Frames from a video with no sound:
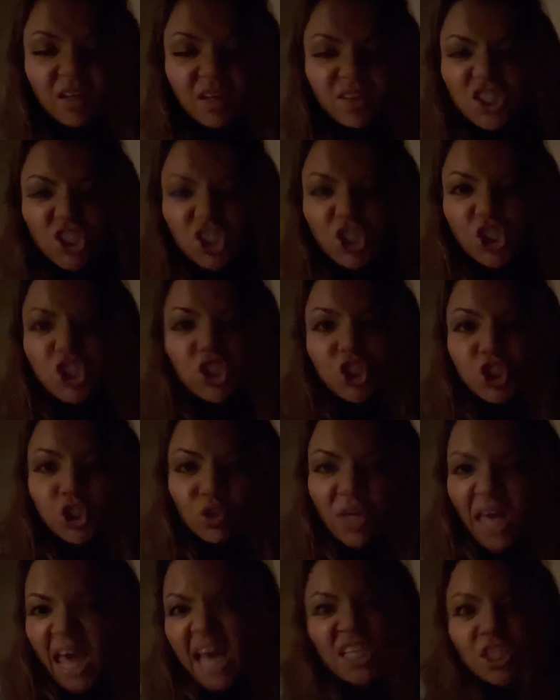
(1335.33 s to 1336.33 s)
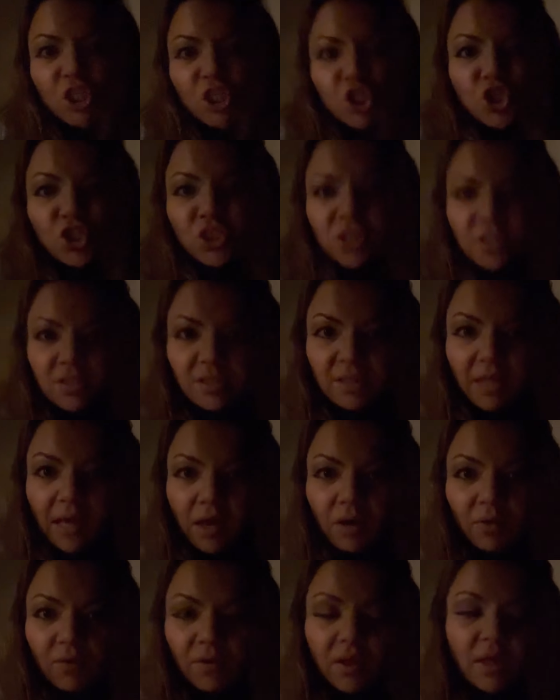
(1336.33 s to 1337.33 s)
Shoot you execution
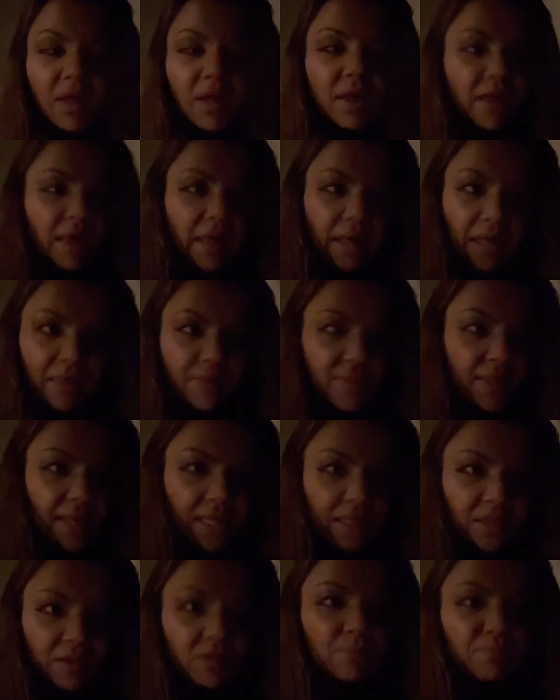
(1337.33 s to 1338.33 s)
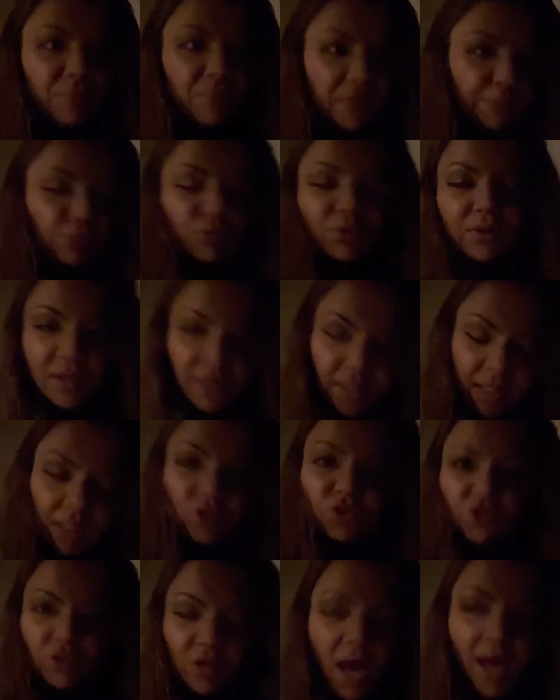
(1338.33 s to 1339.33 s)
style. And then people are going to get
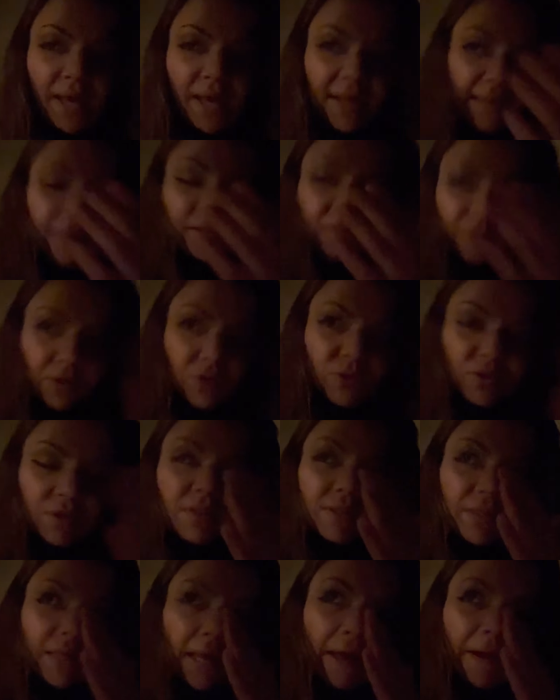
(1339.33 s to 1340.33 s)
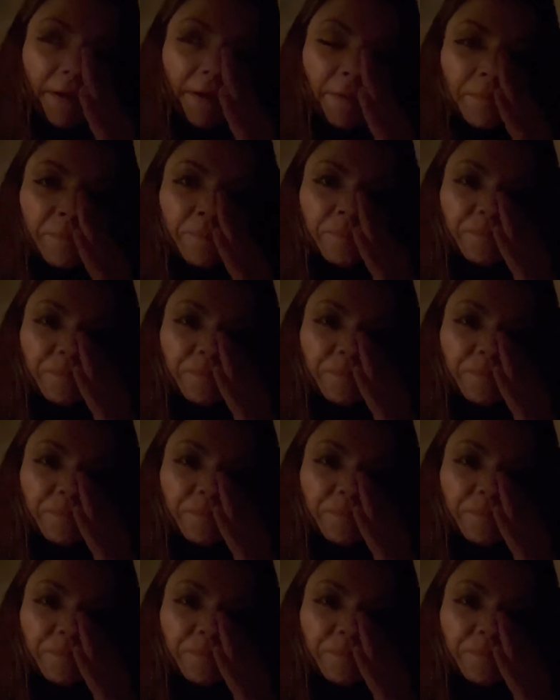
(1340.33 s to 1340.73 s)
shot execution style.